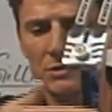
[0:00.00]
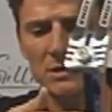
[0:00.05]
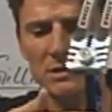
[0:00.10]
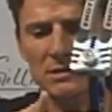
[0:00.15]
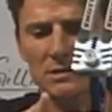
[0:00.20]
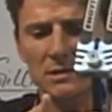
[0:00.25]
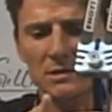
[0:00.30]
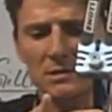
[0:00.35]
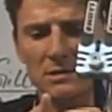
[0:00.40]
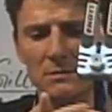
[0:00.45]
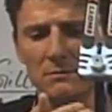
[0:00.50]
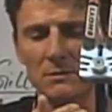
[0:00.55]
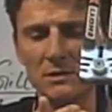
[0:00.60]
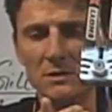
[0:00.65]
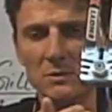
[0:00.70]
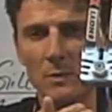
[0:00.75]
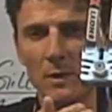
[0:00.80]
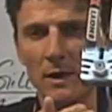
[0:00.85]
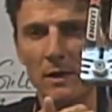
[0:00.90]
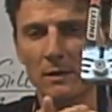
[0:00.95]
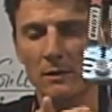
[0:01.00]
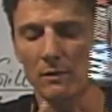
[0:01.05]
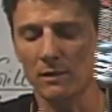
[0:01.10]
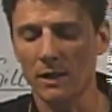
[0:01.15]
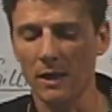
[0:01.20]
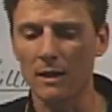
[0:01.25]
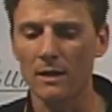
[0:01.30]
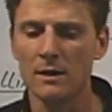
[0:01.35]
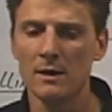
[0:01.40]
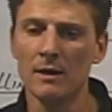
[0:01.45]
this system this way.
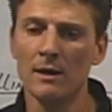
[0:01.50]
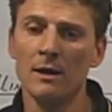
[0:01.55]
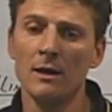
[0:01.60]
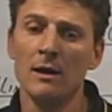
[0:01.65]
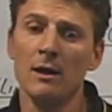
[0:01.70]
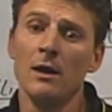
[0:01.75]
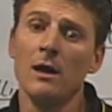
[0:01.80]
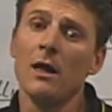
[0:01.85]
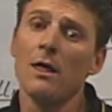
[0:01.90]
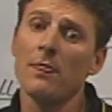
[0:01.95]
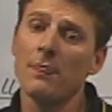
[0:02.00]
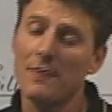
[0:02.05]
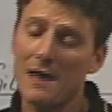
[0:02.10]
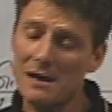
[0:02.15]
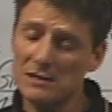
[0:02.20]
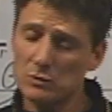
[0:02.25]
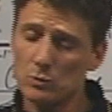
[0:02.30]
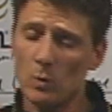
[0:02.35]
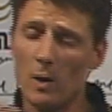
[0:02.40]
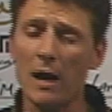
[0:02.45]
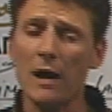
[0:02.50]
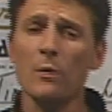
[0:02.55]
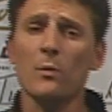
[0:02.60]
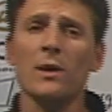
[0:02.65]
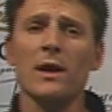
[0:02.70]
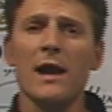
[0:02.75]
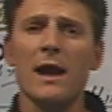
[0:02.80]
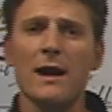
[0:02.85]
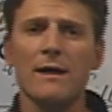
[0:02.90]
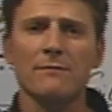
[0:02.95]
Okay. That's why
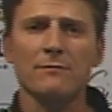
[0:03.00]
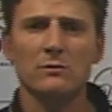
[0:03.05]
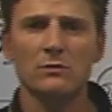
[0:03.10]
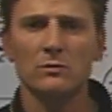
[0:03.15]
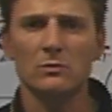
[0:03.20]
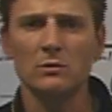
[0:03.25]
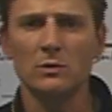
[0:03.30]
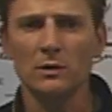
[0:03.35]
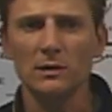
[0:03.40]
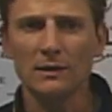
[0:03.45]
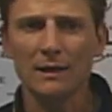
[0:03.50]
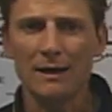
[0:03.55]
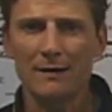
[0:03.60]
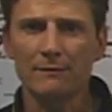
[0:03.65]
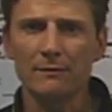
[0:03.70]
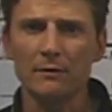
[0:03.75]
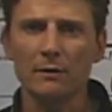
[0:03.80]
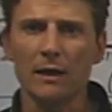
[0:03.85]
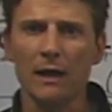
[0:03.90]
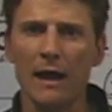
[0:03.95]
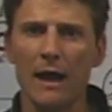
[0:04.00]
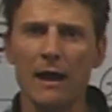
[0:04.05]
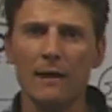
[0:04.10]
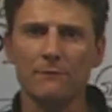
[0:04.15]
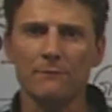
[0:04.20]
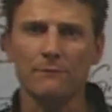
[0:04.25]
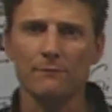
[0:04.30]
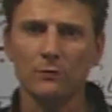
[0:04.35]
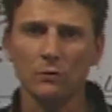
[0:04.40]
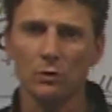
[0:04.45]
we have to level
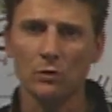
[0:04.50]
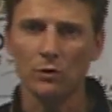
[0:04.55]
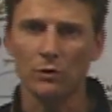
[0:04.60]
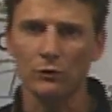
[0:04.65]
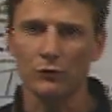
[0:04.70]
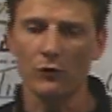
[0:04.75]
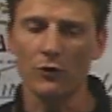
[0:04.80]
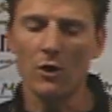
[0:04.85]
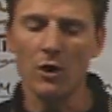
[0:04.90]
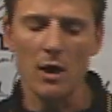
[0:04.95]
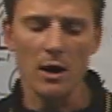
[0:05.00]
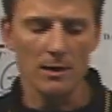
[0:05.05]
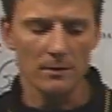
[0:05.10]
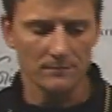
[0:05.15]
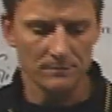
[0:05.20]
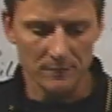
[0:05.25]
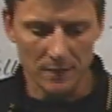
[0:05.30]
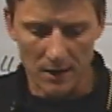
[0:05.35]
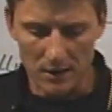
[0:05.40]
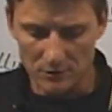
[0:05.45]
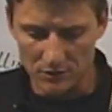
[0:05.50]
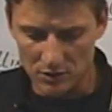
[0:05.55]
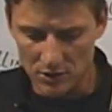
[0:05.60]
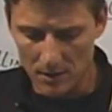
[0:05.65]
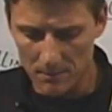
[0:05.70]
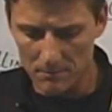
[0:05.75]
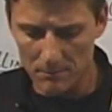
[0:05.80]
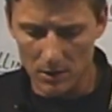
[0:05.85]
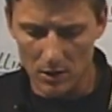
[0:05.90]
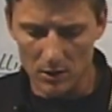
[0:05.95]
at full draw. Now,
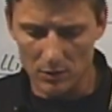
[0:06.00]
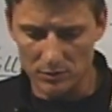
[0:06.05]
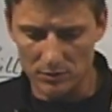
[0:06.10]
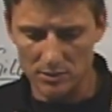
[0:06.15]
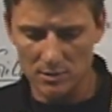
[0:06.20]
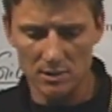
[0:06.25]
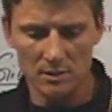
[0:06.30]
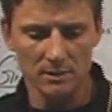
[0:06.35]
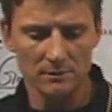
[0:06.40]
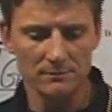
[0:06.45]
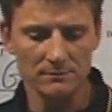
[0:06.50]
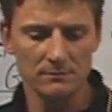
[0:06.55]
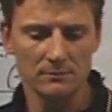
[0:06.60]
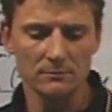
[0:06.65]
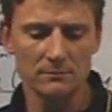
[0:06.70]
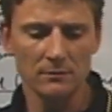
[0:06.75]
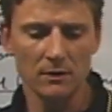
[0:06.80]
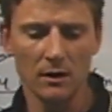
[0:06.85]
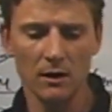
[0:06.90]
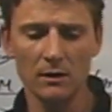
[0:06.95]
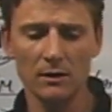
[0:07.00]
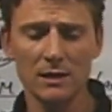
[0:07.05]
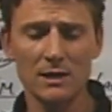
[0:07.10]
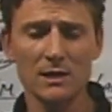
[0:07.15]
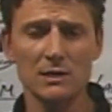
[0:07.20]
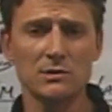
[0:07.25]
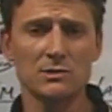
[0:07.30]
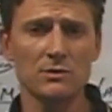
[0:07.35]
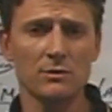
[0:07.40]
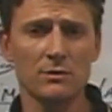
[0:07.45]
some bows are
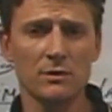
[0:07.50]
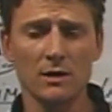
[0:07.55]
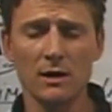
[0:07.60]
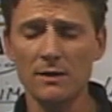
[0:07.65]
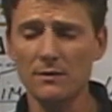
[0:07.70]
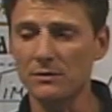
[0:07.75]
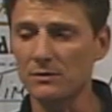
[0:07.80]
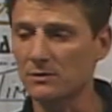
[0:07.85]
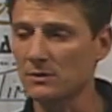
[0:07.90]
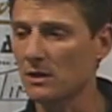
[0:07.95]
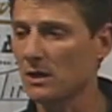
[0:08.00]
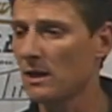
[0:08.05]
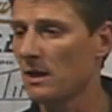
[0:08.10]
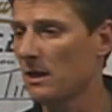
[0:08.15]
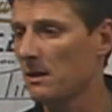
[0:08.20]
easier than others.